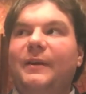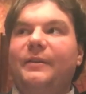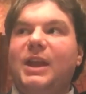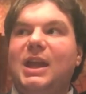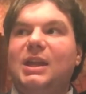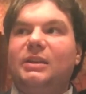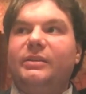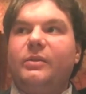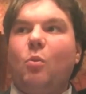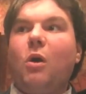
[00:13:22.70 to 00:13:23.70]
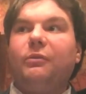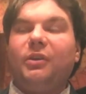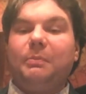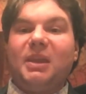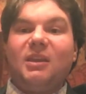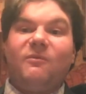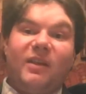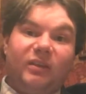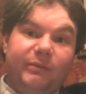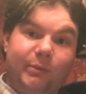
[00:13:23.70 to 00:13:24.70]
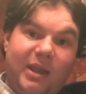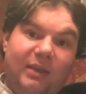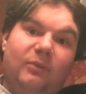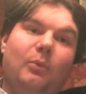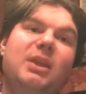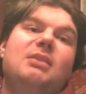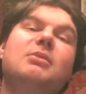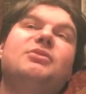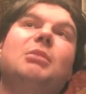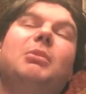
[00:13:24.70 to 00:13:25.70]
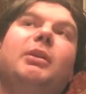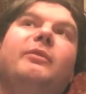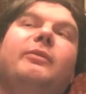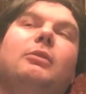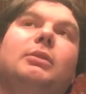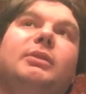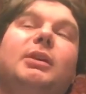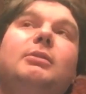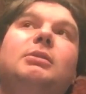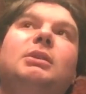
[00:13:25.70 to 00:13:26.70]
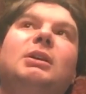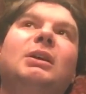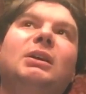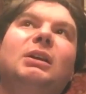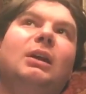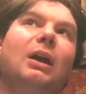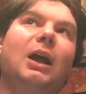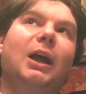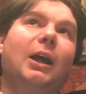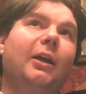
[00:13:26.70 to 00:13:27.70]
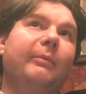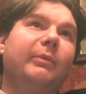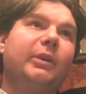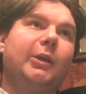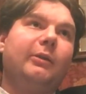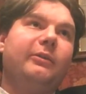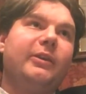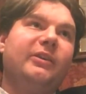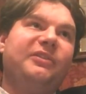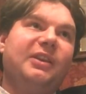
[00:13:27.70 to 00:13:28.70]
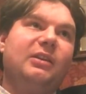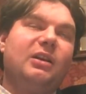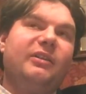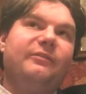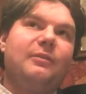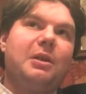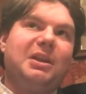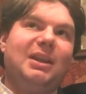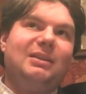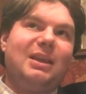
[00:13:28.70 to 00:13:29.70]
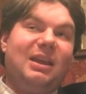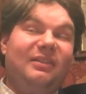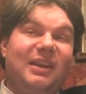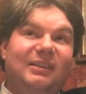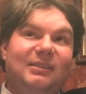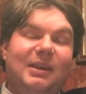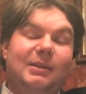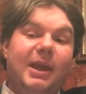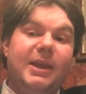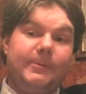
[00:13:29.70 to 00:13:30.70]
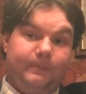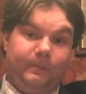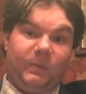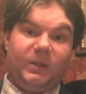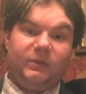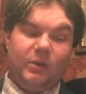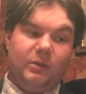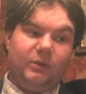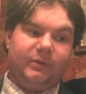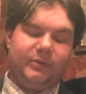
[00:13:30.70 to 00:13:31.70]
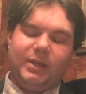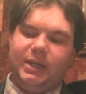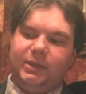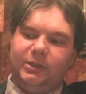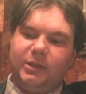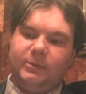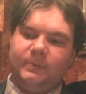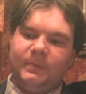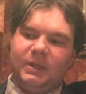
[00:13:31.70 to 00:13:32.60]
Then Watford Beer Festival next week, which I'm looking forward to. Um, going Thursday night, Friday day, Saturday day. So lots of drinking to do.